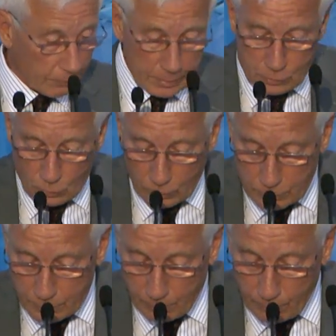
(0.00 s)
restored?
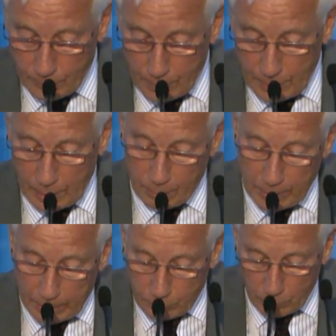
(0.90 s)
In
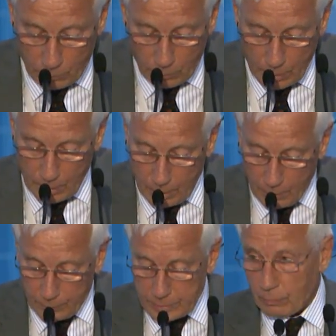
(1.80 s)
my view,
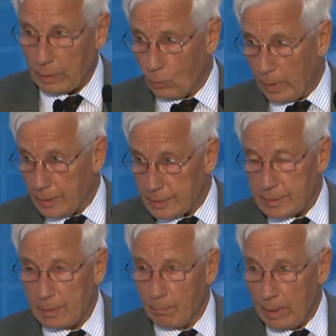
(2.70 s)
this requires
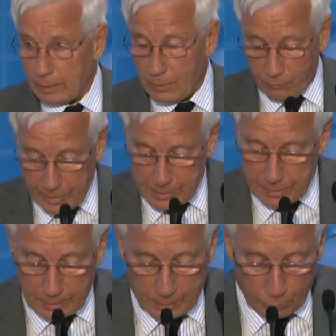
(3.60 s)
a
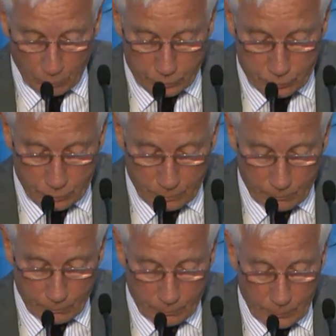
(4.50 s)
multifaceted approach.
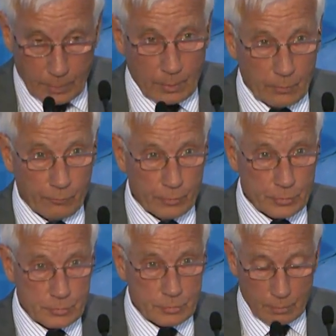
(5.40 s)

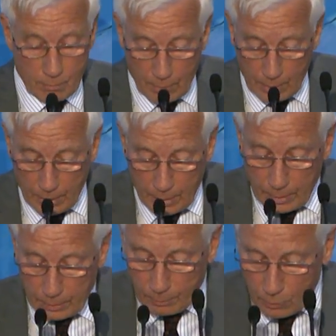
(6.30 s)
First,
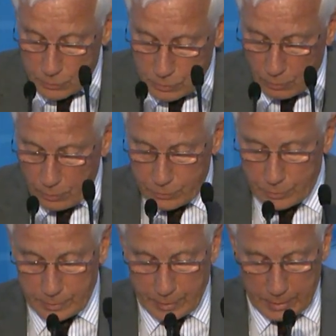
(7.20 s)
the most
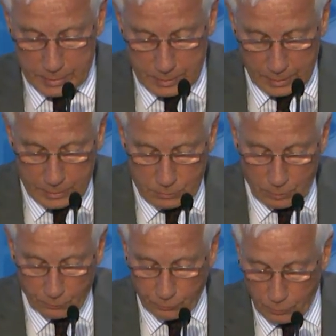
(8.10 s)
urgent task is to
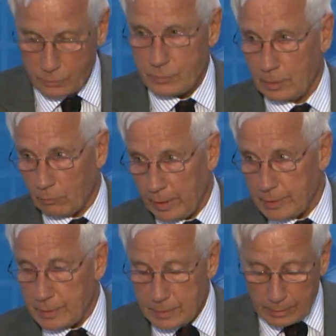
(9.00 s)
defuse the
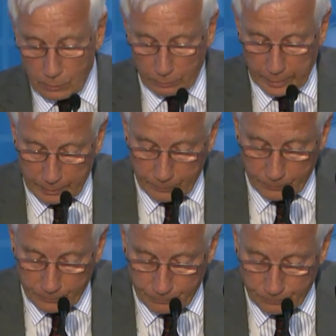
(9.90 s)
crisis in Ukraine.
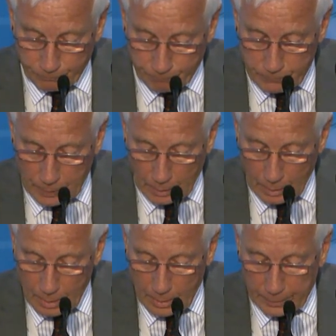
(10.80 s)

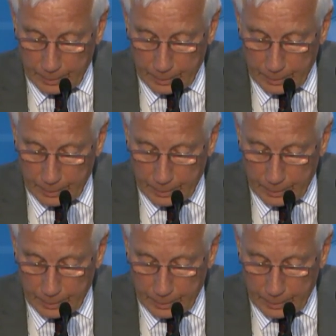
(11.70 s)
The